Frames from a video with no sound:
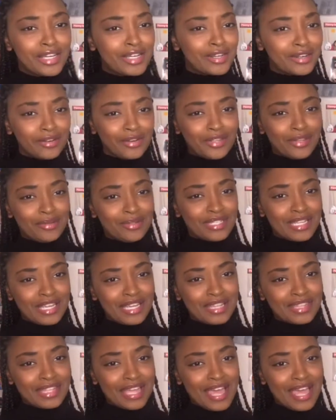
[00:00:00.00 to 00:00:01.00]
girl, you
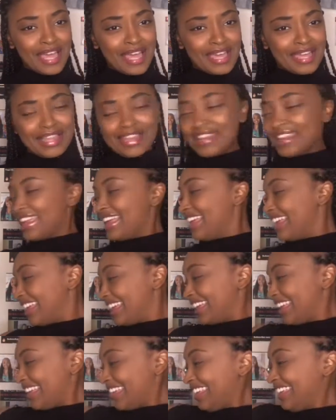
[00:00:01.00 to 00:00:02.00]
did that.
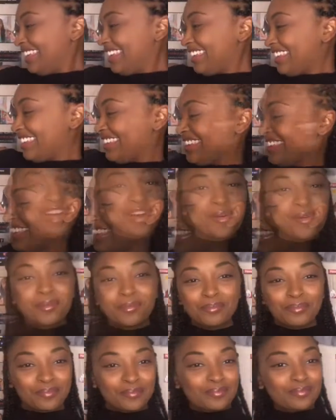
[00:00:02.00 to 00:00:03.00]

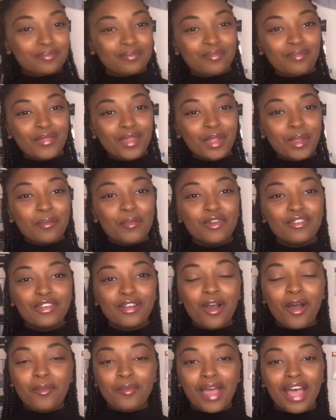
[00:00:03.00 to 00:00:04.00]
So
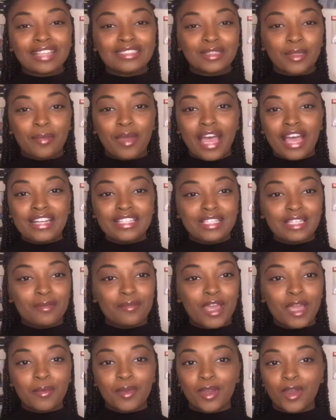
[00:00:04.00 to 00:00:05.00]
moving on past the
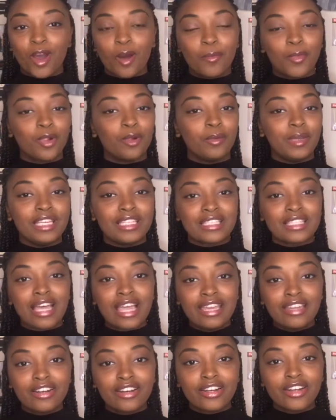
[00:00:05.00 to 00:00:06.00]
pageant, maybe a couple of weeks
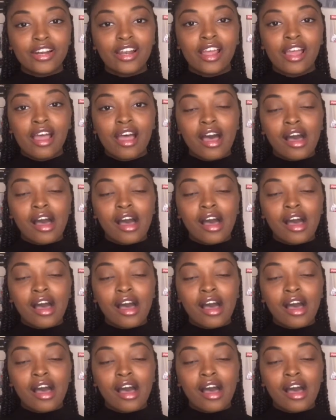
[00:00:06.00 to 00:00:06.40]
later,